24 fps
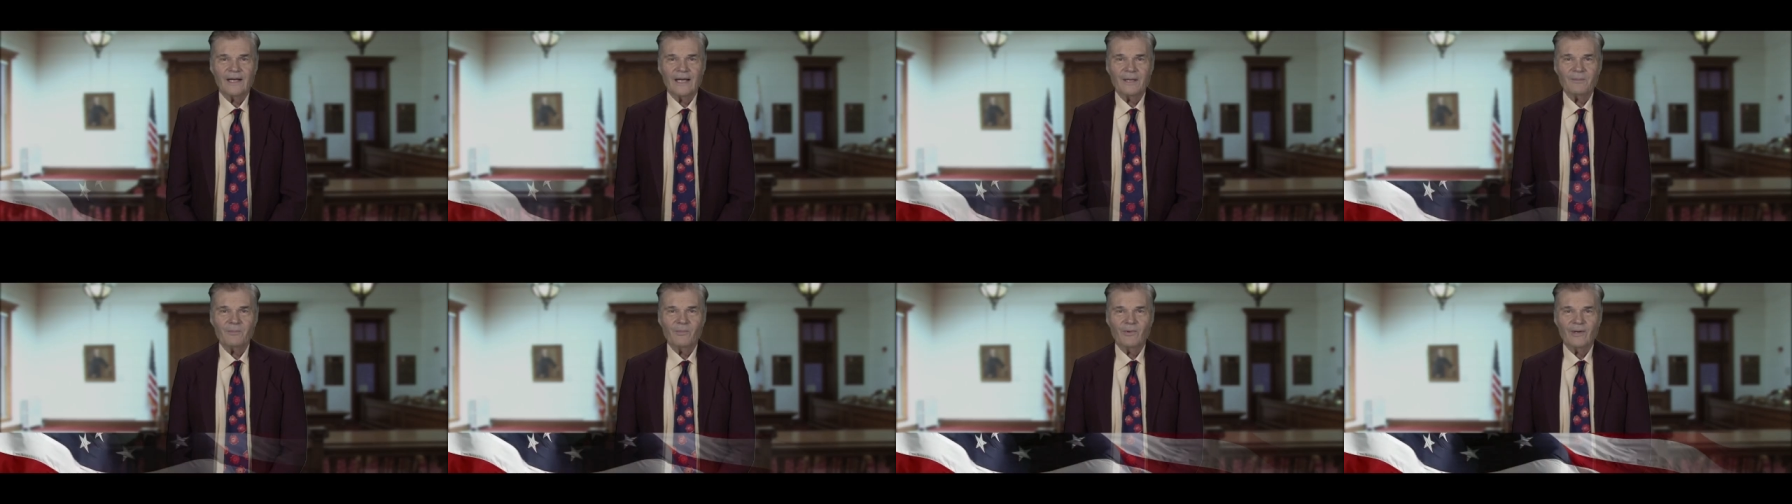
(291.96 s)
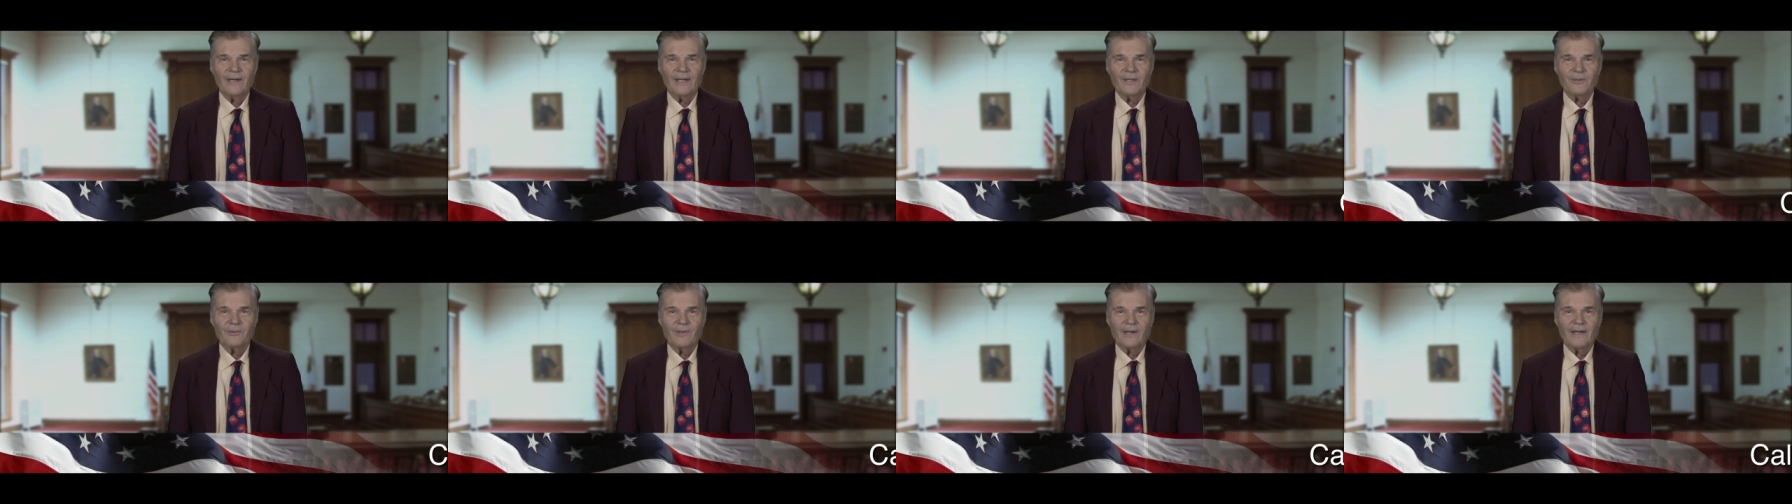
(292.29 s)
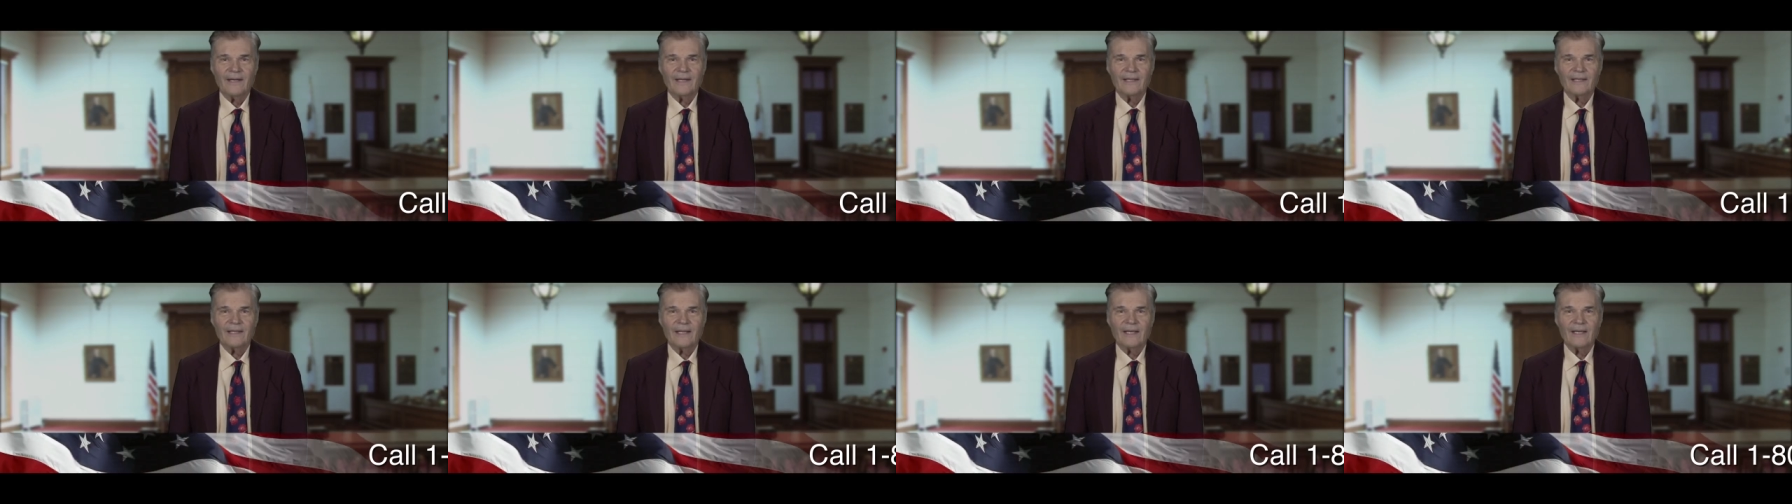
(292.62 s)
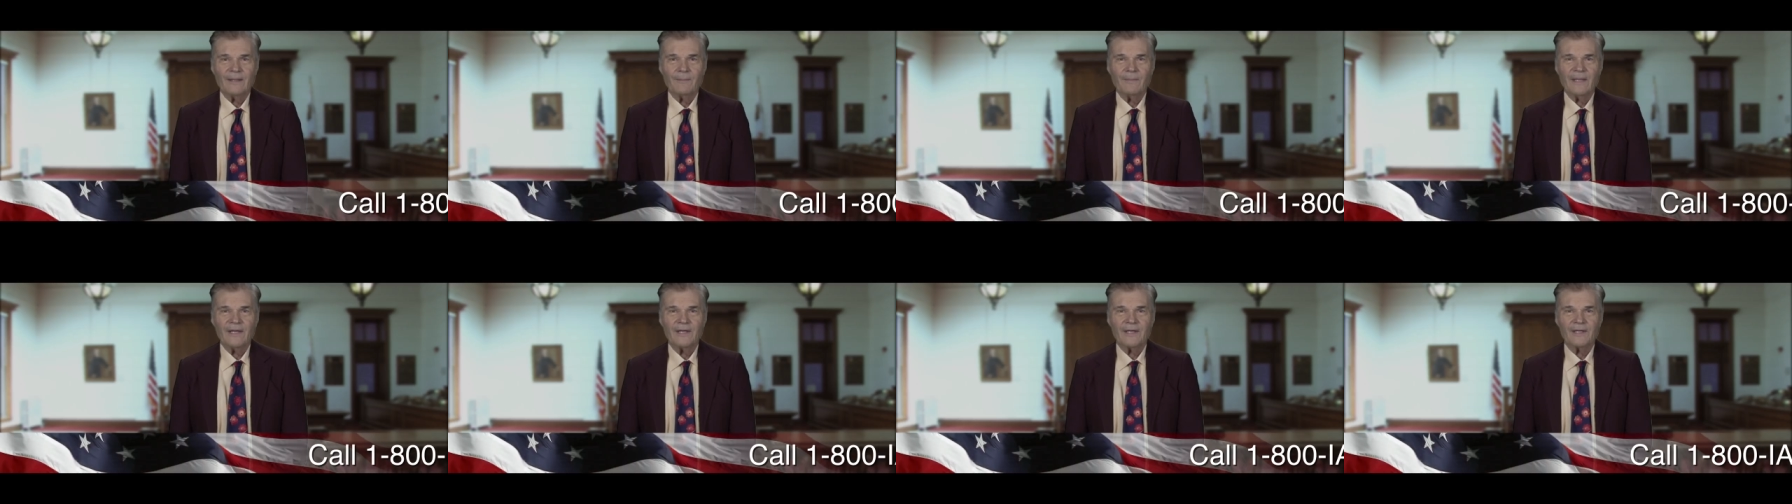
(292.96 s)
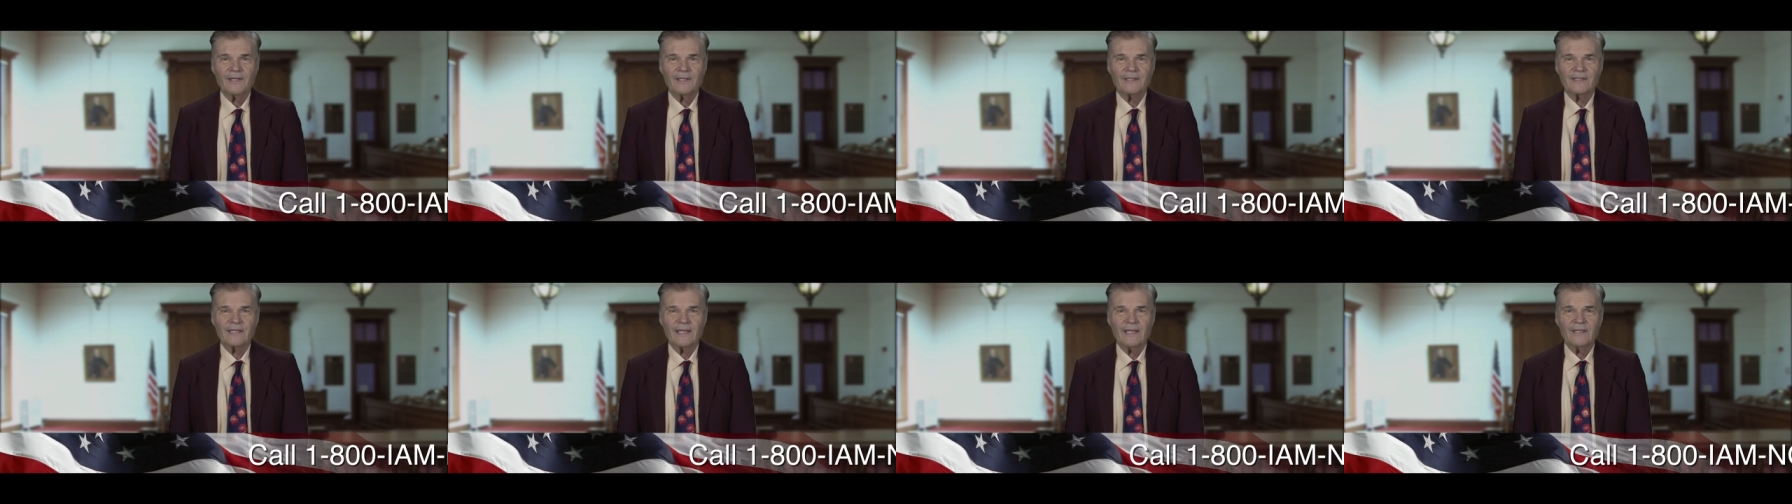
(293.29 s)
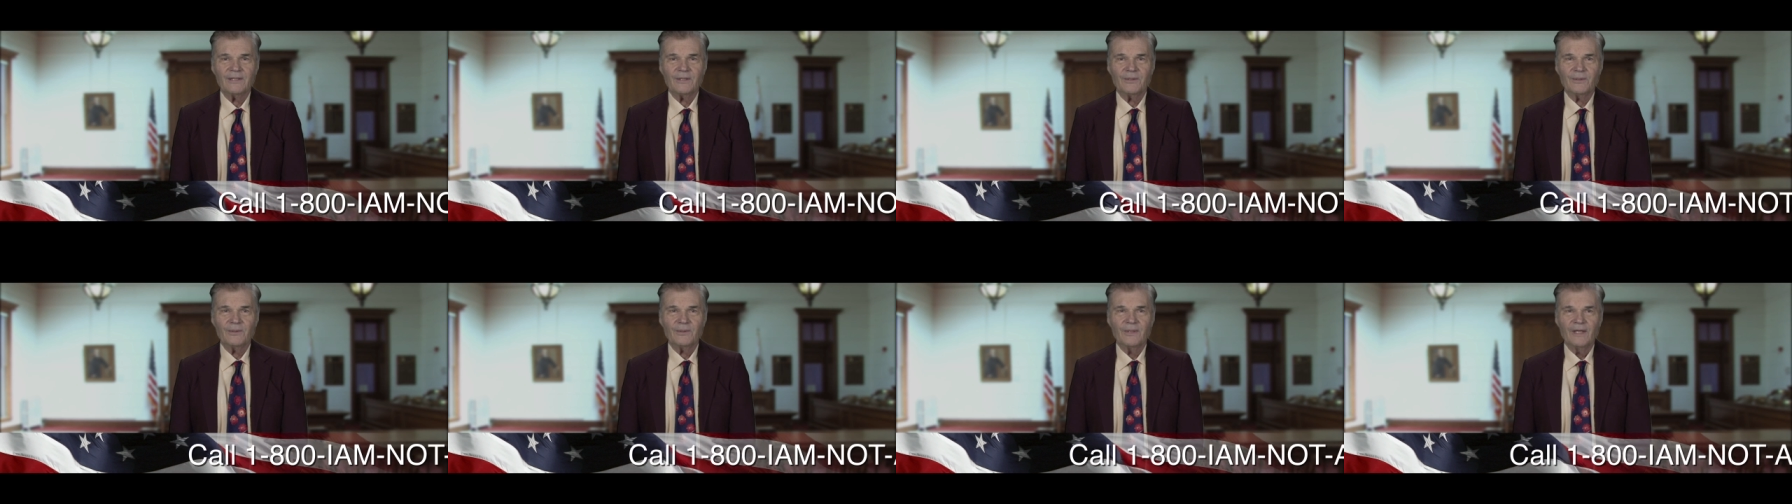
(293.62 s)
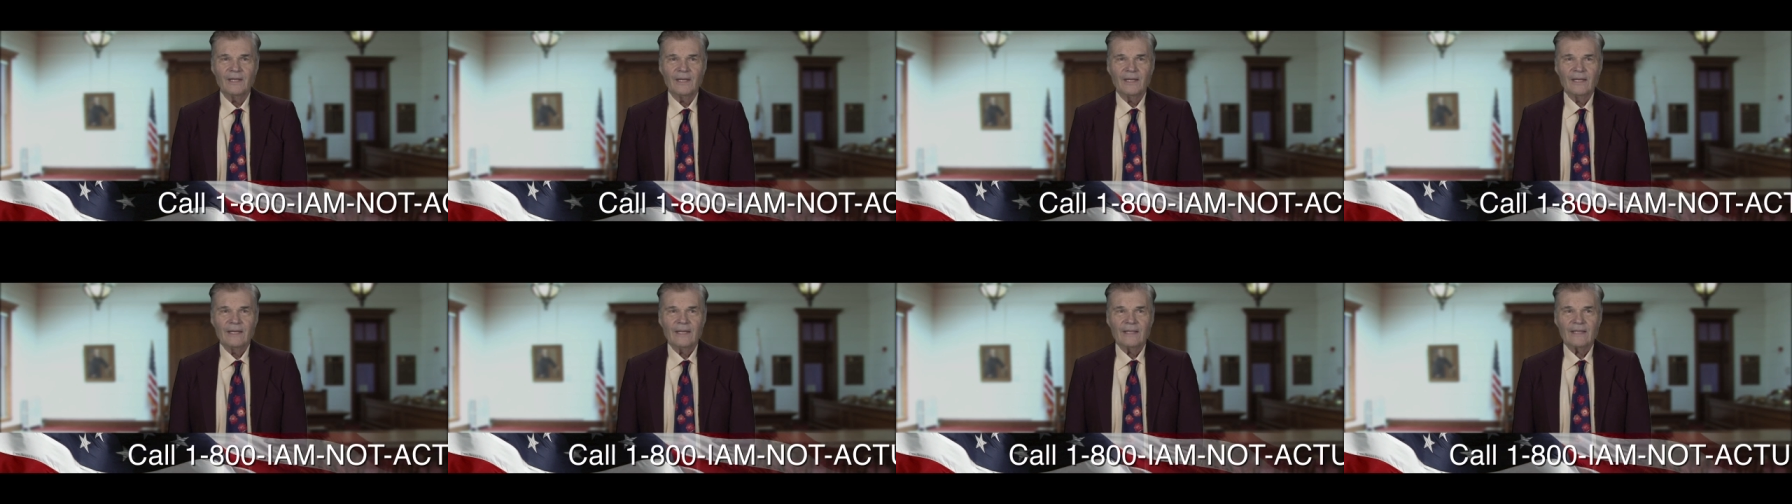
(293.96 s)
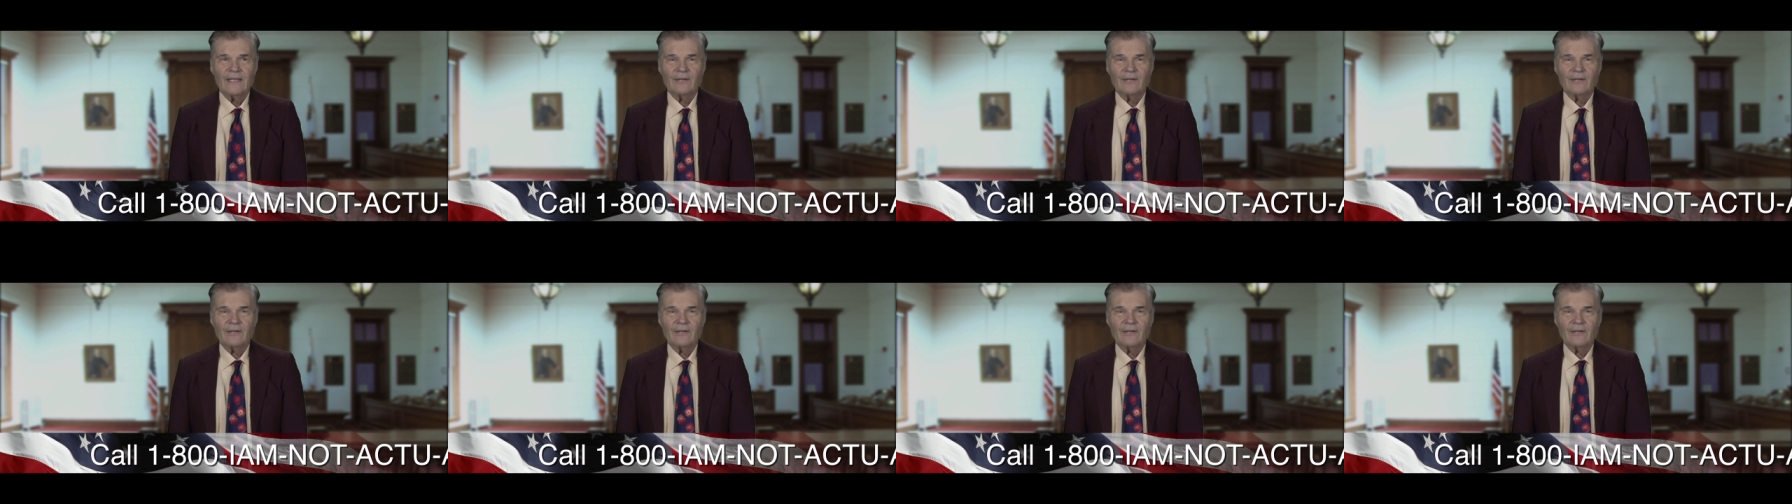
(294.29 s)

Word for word: I'm Wainwright, and I'm here to tell you